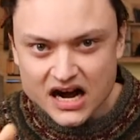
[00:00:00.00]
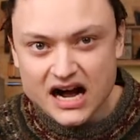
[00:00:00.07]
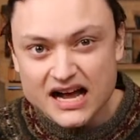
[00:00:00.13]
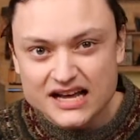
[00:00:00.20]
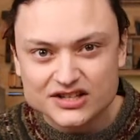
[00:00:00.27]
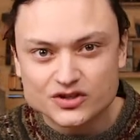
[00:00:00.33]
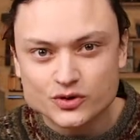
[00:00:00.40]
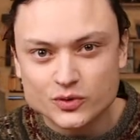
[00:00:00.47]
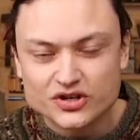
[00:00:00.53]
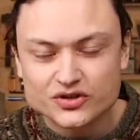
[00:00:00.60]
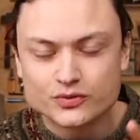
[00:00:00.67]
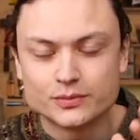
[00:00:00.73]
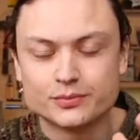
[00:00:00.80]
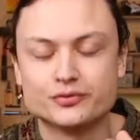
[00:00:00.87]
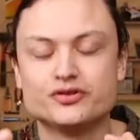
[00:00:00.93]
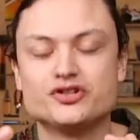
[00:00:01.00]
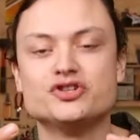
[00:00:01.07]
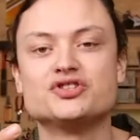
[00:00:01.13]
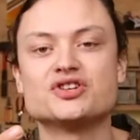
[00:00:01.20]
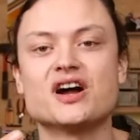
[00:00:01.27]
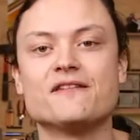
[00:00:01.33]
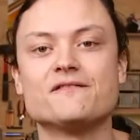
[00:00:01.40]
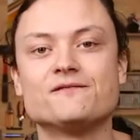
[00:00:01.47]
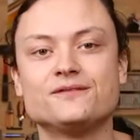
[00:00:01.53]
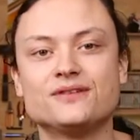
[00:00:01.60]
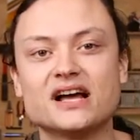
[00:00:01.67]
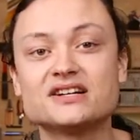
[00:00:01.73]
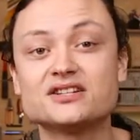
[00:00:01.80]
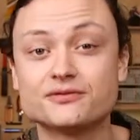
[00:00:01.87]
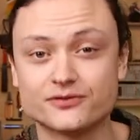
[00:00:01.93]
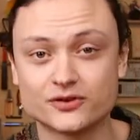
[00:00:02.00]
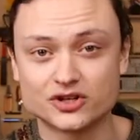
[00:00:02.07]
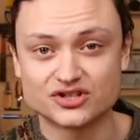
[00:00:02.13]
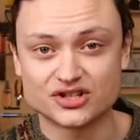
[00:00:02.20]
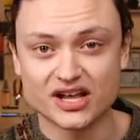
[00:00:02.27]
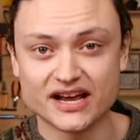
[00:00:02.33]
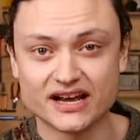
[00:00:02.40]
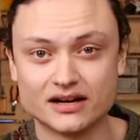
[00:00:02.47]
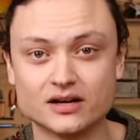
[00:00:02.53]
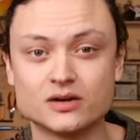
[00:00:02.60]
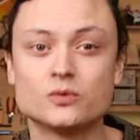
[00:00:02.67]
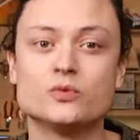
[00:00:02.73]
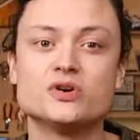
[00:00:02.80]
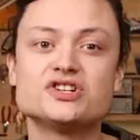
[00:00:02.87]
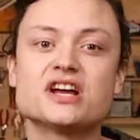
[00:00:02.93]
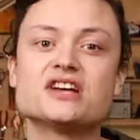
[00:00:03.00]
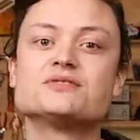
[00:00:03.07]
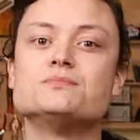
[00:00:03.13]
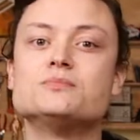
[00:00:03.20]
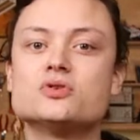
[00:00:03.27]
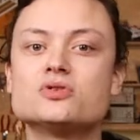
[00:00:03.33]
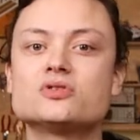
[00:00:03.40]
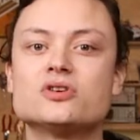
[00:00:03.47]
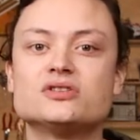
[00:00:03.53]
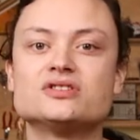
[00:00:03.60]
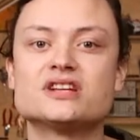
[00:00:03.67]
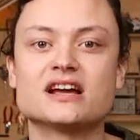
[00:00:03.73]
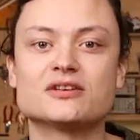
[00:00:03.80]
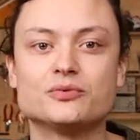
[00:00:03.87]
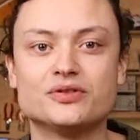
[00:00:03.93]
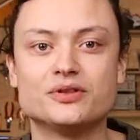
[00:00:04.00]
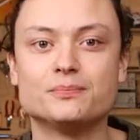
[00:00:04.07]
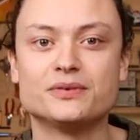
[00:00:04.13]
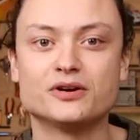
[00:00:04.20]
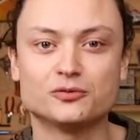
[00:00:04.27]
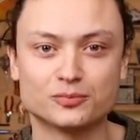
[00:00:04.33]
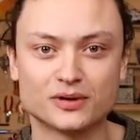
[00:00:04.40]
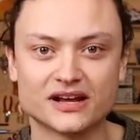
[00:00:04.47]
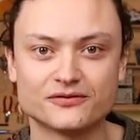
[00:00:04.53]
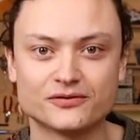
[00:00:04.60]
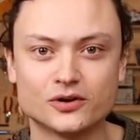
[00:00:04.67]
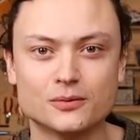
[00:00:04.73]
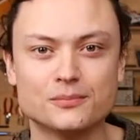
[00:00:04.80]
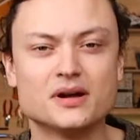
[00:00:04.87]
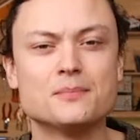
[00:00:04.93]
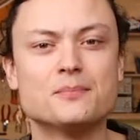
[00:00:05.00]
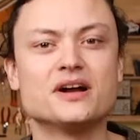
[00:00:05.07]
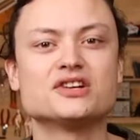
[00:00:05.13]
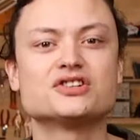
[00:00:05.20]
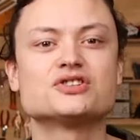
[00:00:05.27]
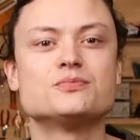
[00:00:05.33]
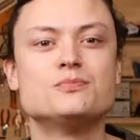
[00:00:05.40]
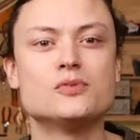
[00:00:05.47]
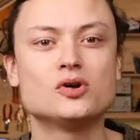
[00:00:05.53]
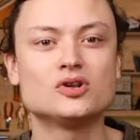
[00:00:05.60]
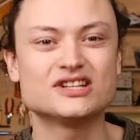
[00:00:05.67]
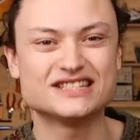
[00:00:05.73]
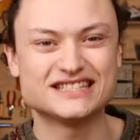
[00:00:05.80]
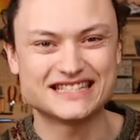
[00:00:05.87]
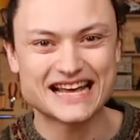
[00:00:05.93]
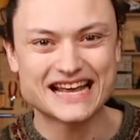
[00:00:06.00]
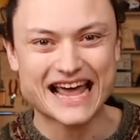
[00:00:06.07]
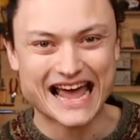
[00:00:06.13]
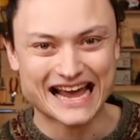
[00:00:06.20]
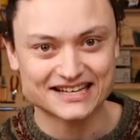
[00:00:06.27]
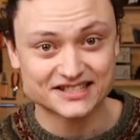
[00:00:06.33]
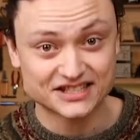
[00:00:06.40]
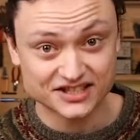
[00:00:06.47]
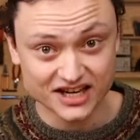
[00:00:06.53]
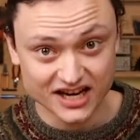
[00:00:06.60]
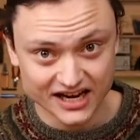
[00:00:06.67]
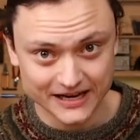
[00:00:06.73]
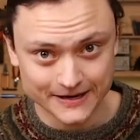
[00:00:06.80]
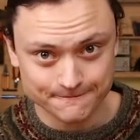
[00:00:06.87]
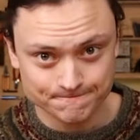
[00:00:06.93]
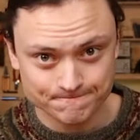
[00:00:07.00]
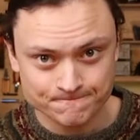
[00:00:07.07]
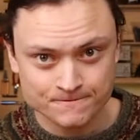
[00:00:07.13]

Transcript: Higher squish will produce a flatter first layer, which has more contact with the build platform, but a smaller z-axis height.